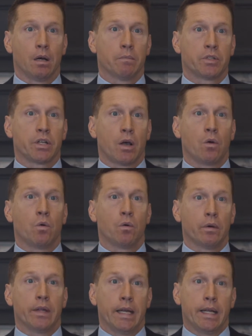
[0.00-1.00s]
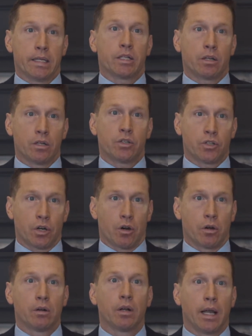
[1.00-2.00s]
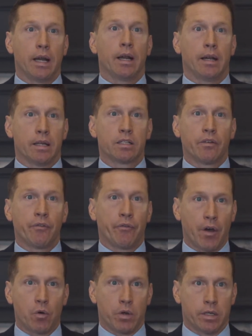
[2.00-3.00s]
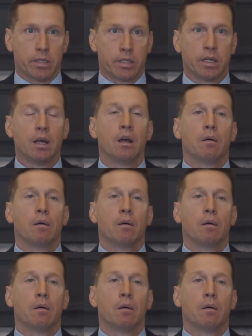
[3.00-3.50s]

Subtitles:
So it is a concern and it is a focus,